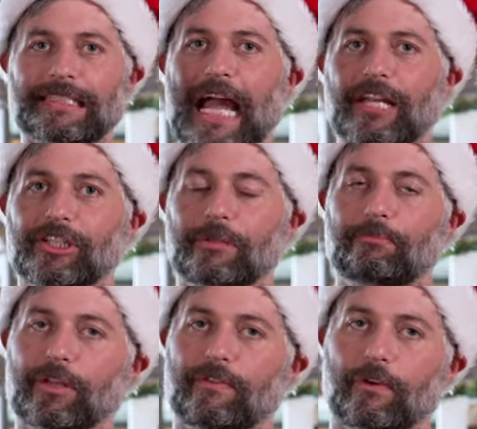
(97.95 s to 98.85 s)
It's actually
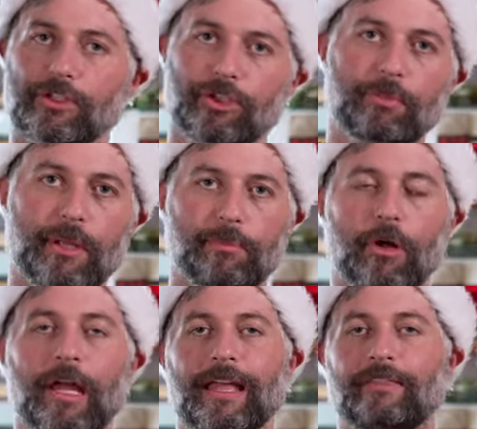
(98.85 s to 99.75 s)
built for two
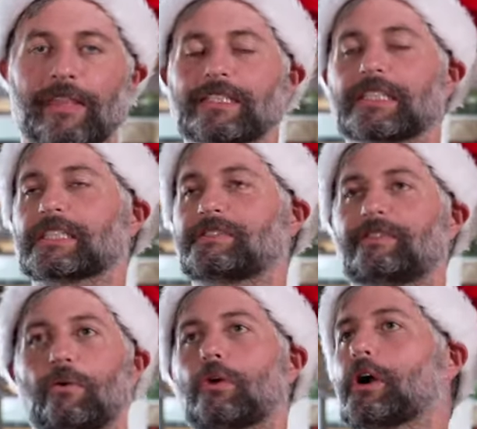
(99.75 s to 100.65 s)
people. This is
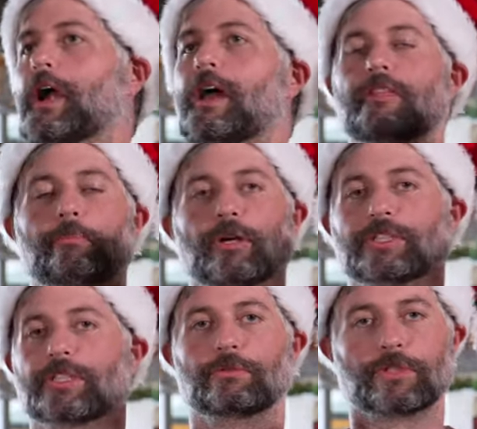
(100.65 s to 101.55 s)
for the
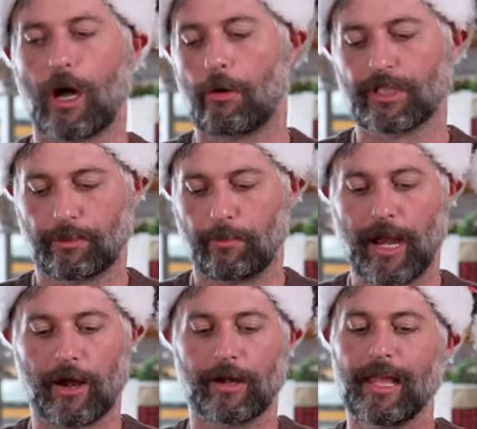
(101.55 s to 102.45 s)
person who is always
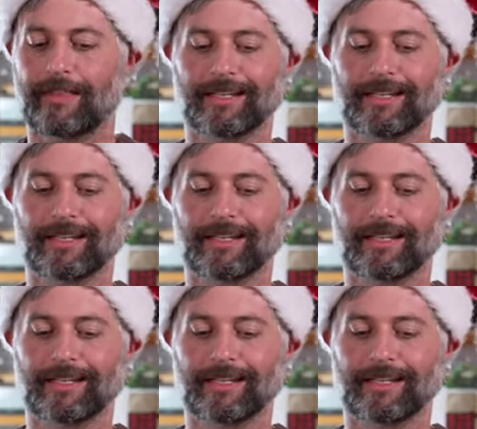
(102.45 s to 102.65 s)
prepared.